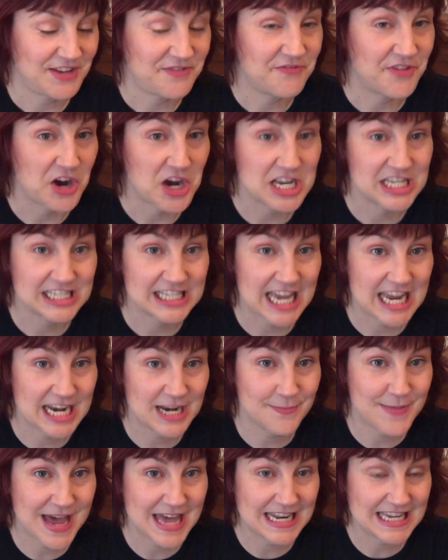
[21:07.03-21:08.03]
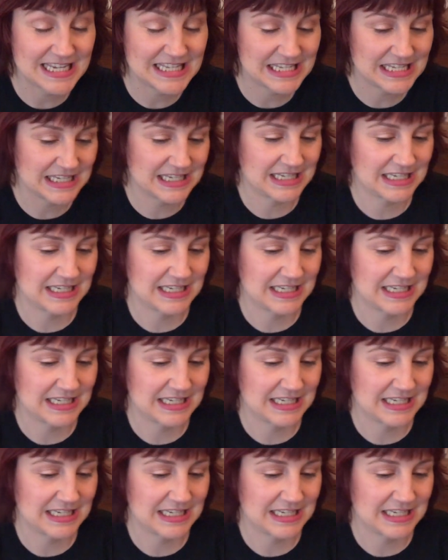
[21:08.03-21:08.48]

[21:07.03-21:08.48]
I'm very excited about it.